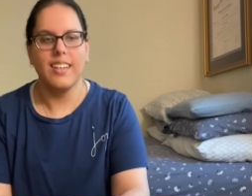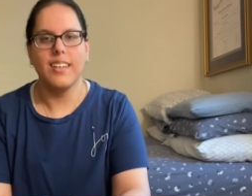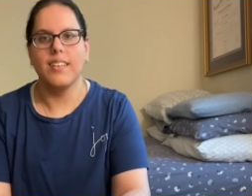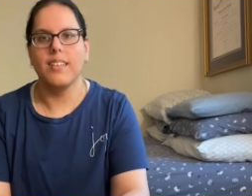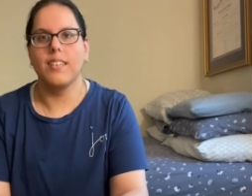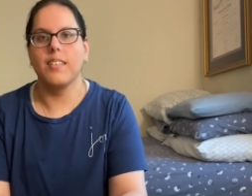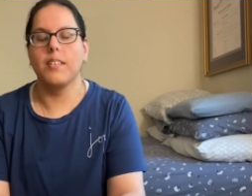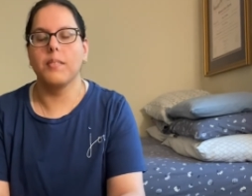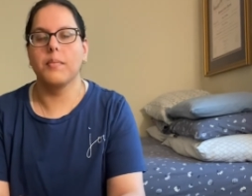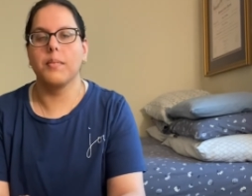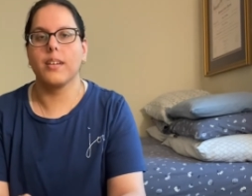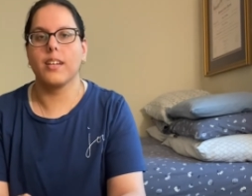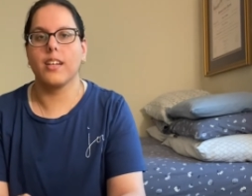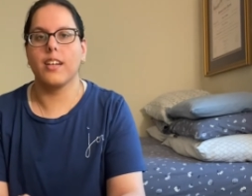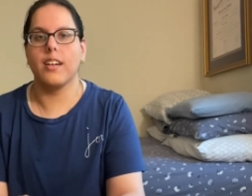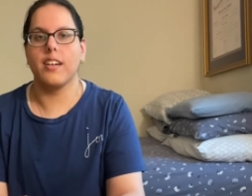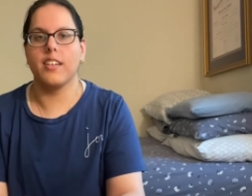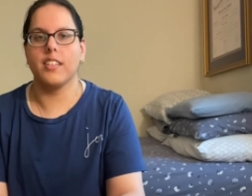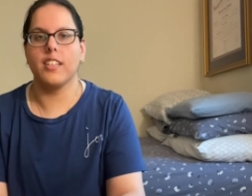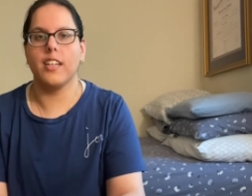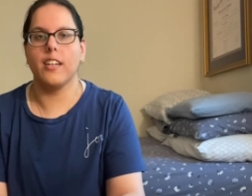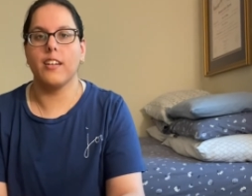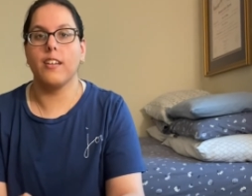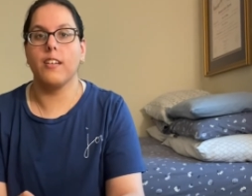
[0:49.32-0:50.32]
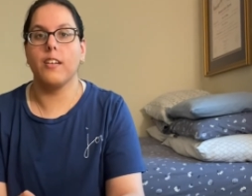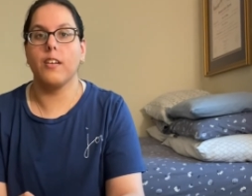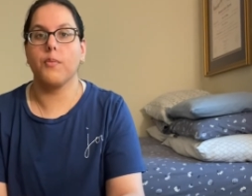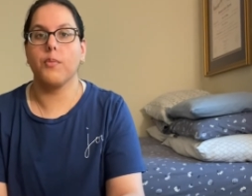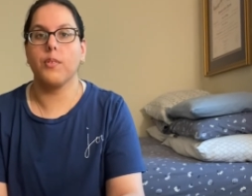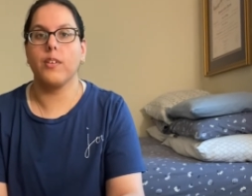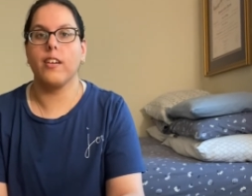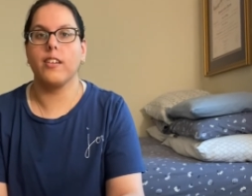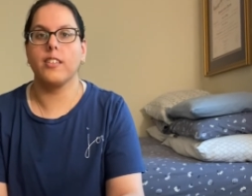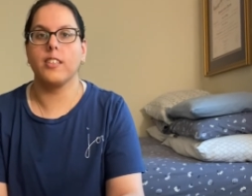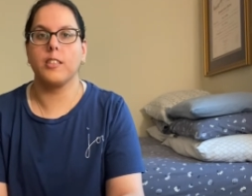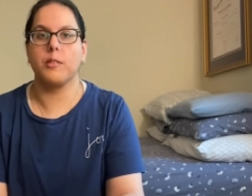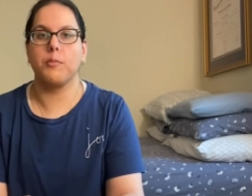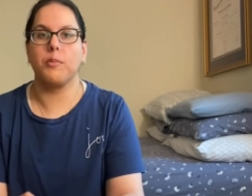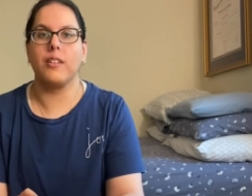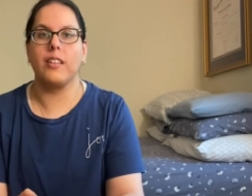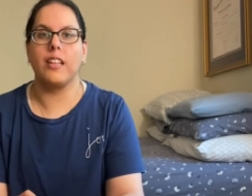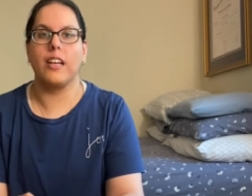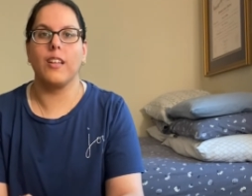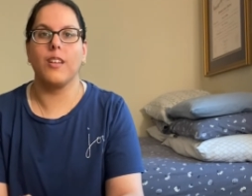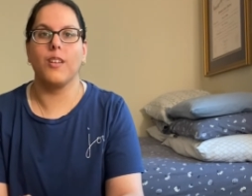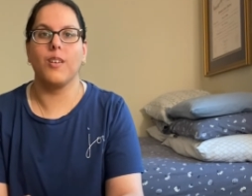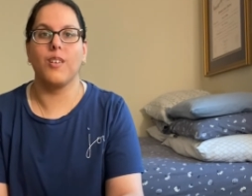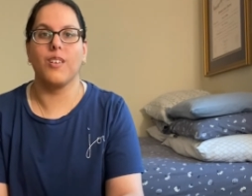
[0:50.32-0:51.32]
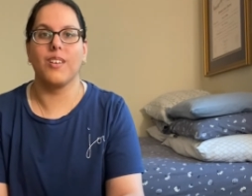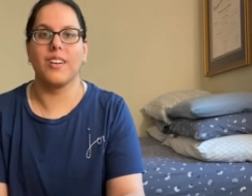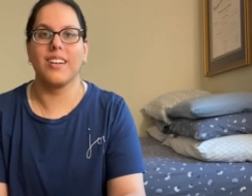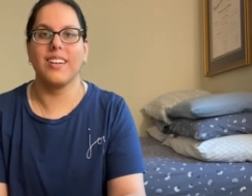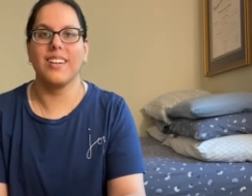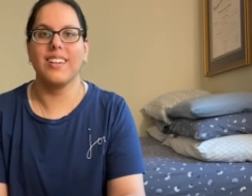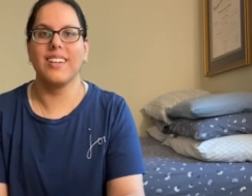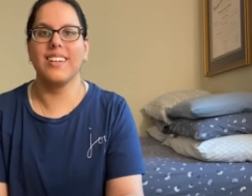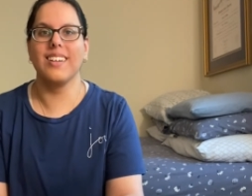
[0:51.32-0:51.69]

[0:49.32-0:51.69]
Oh my gosh, I didn't realize it's been that long.